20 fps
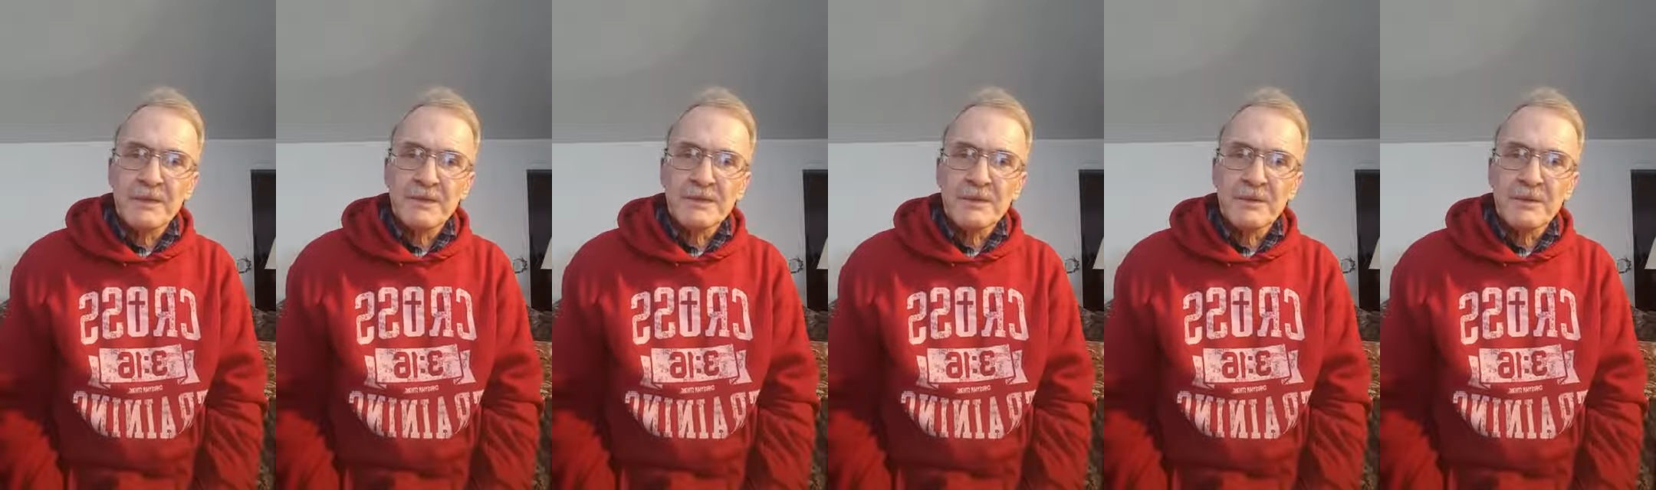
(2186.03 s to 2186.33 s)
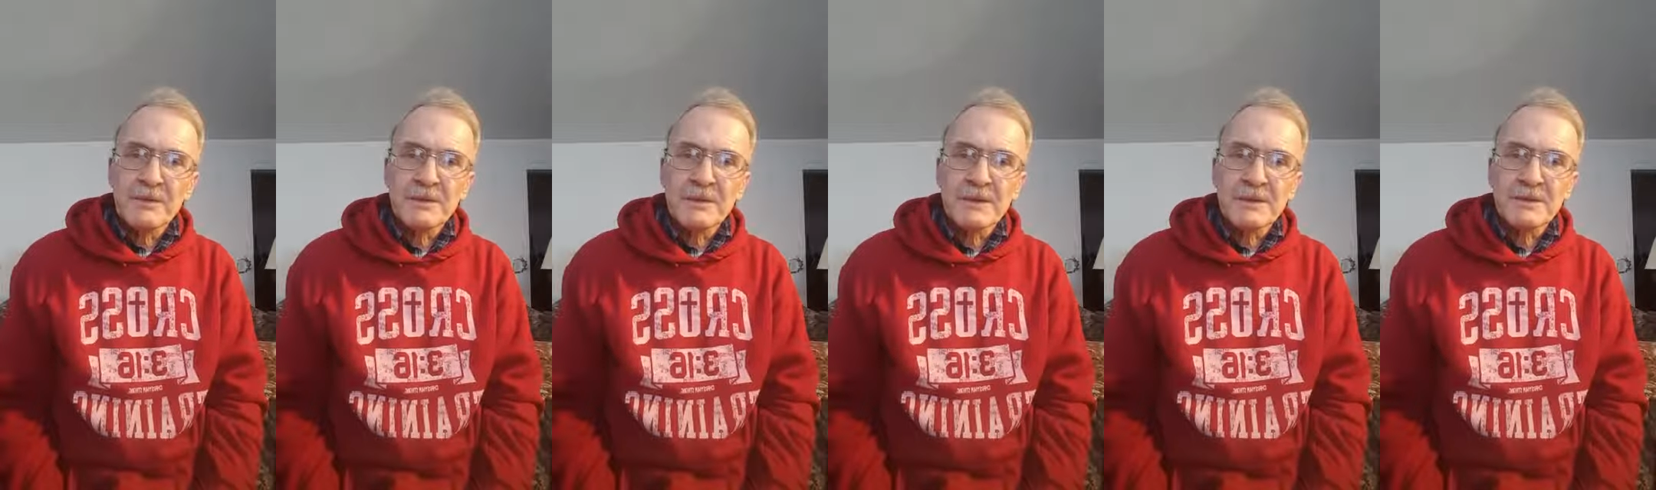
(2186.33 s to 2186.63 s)

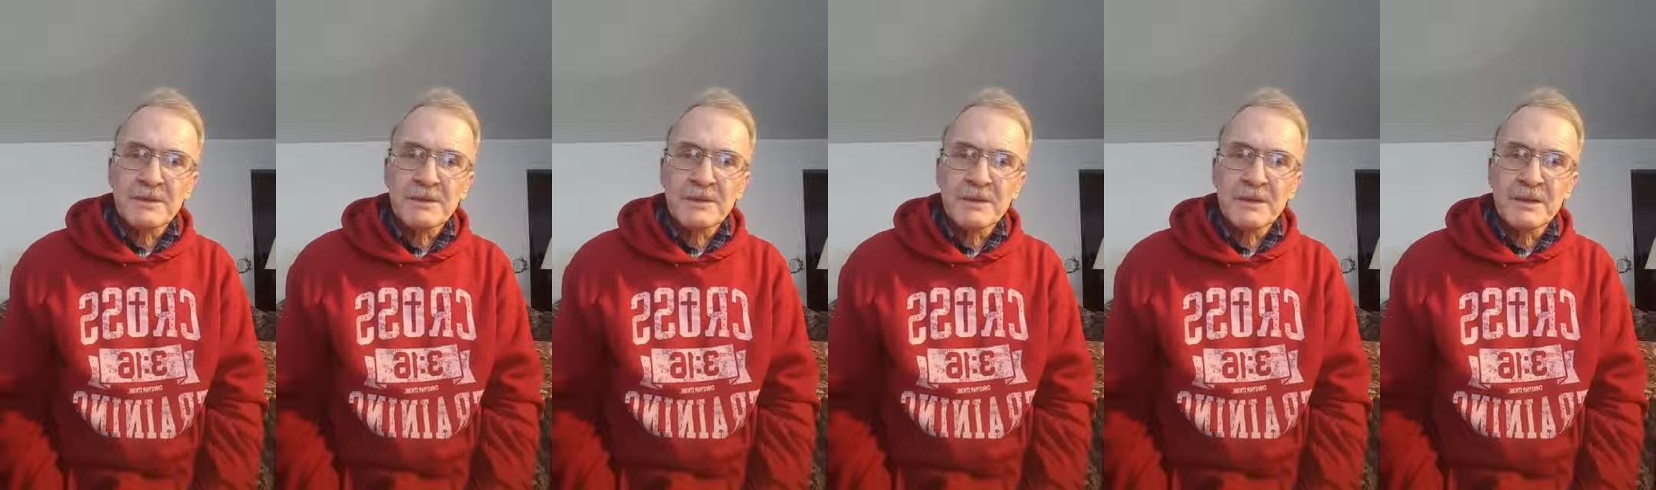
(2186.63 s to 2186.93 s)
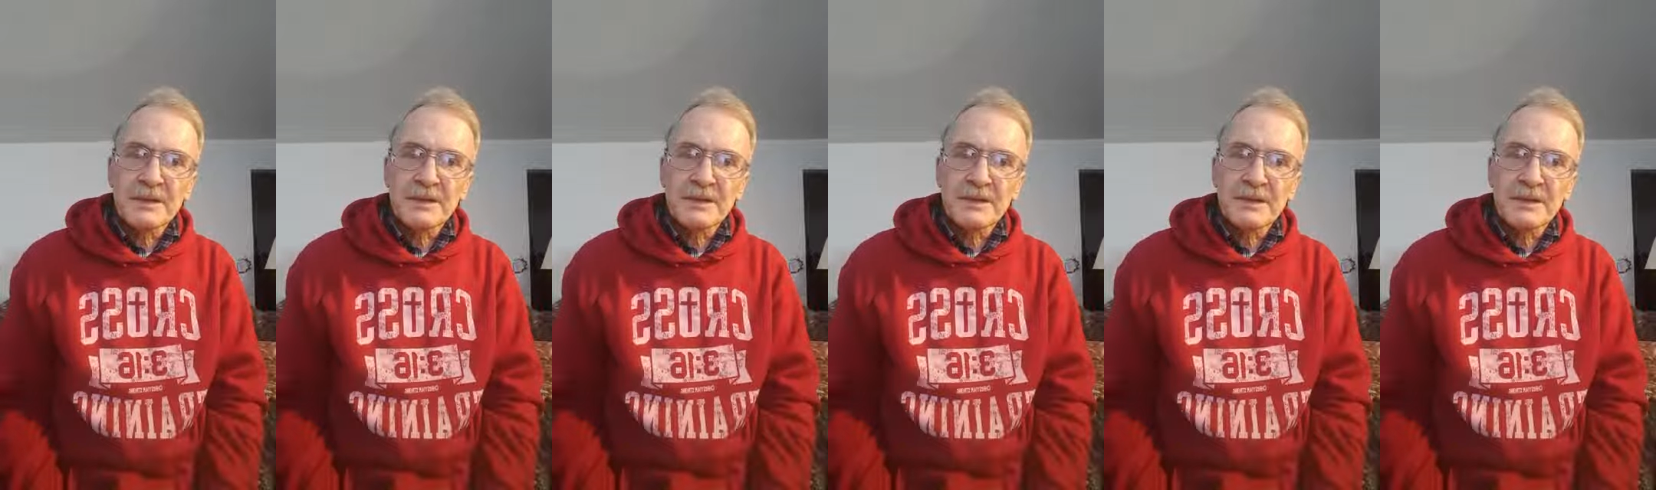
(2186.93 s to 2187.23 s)
Someone might say,
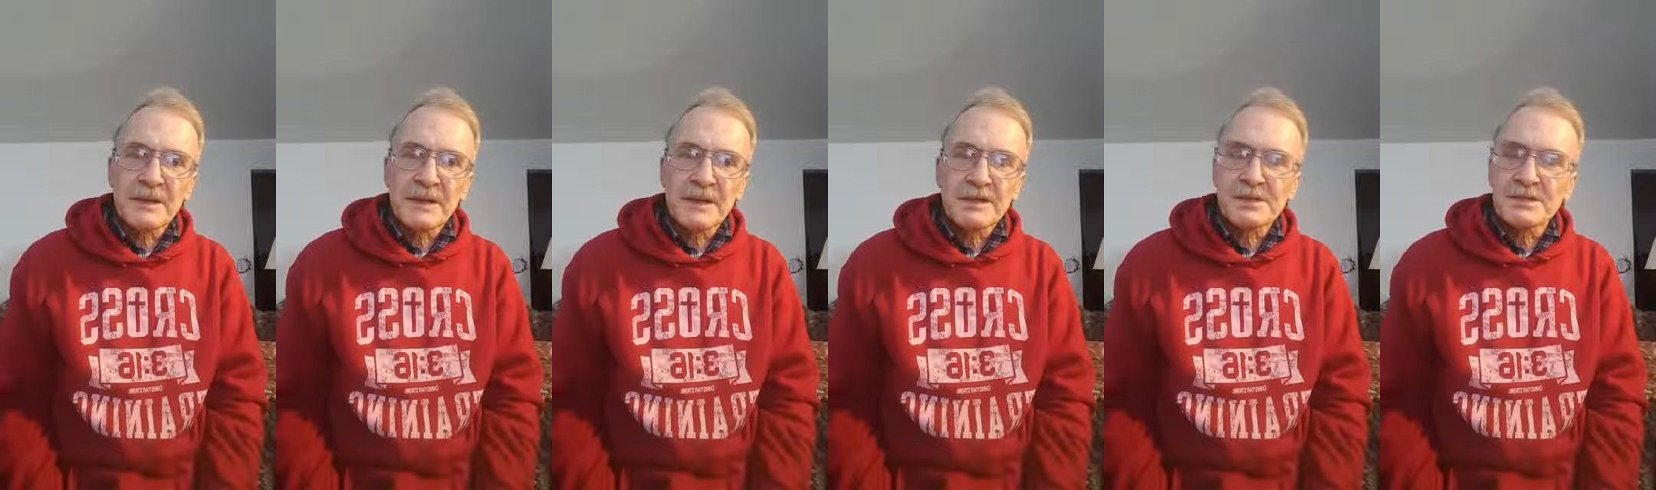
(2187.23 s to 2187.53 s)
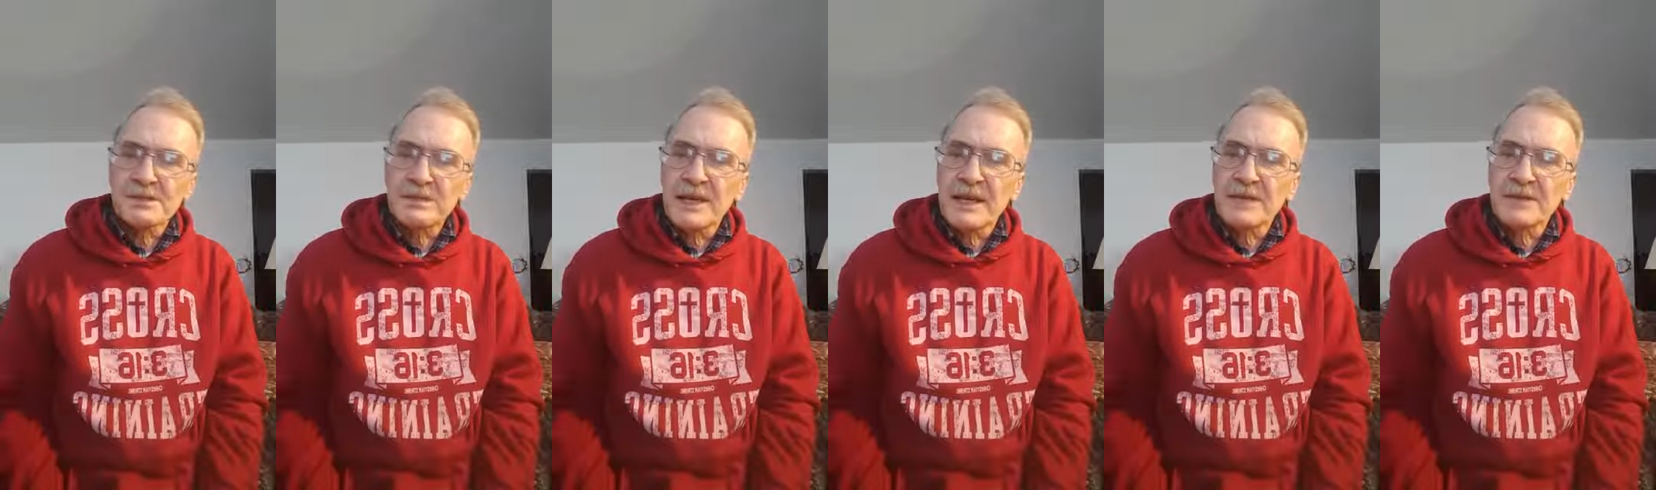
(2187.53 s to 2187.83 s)
"Well,
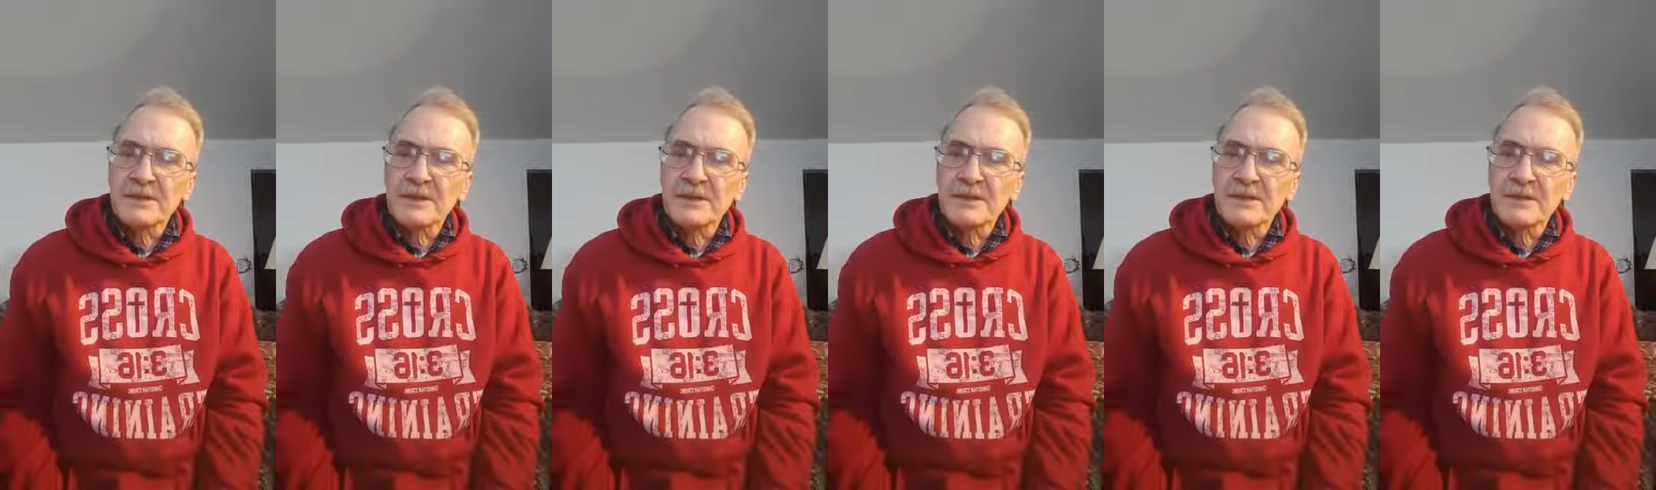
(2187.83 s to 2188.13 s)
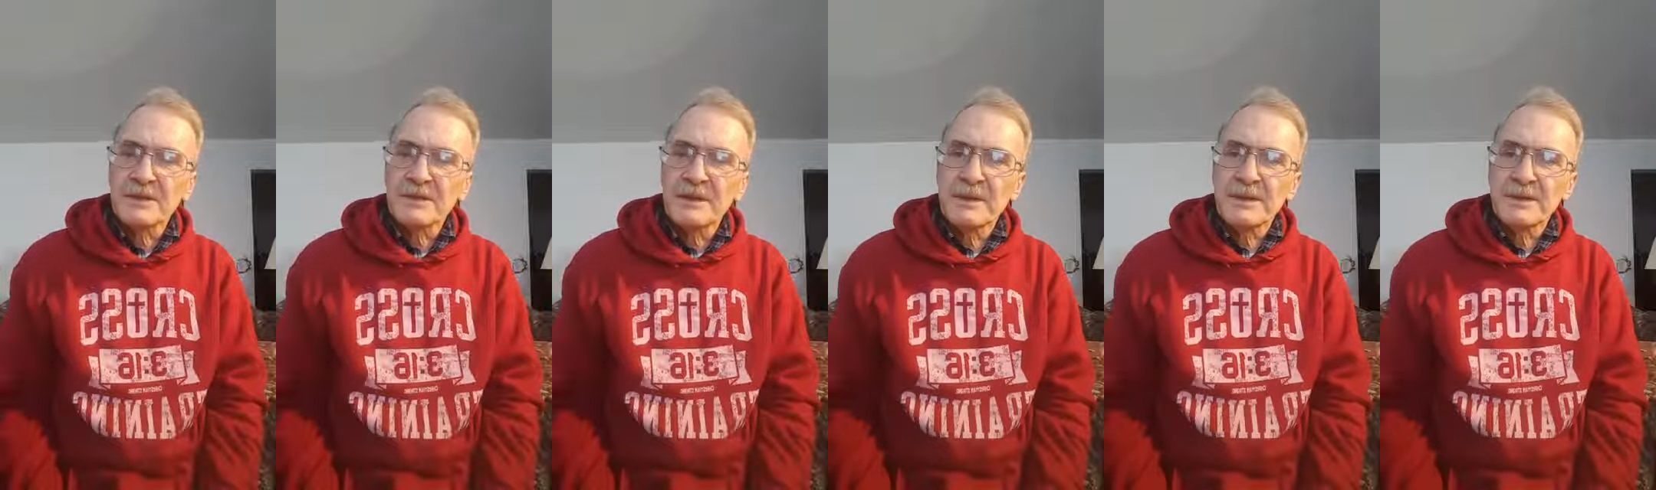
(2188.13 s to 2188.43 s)
God's asking
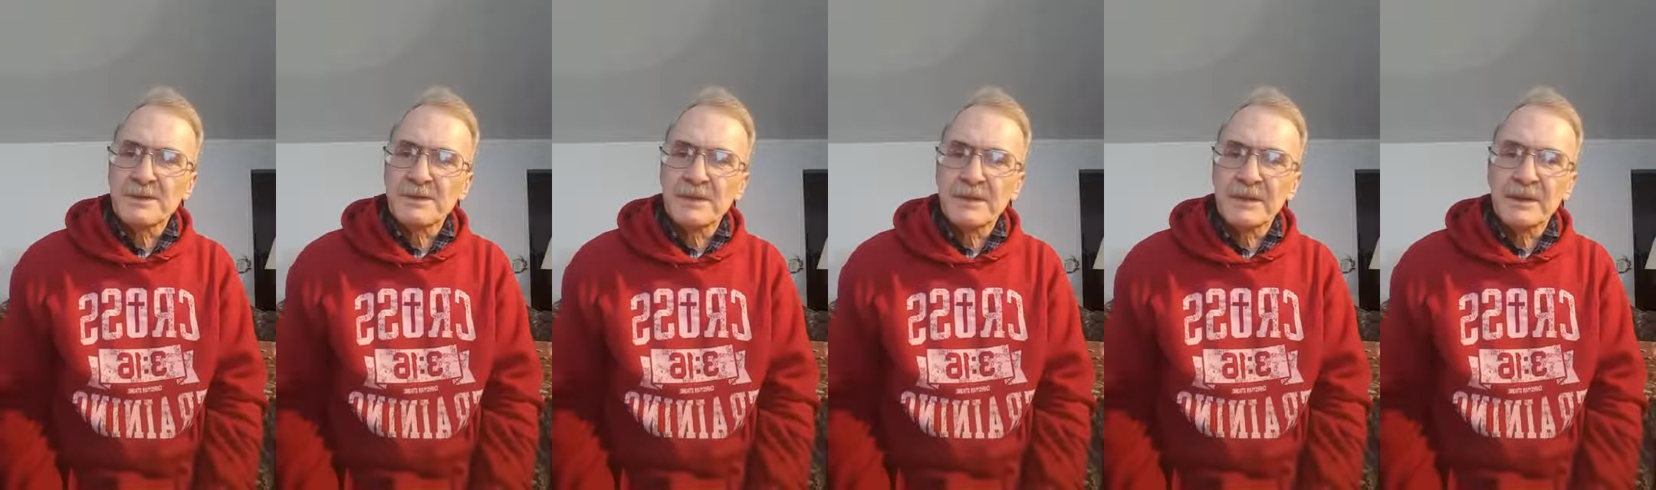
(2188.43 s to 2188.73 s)
too much."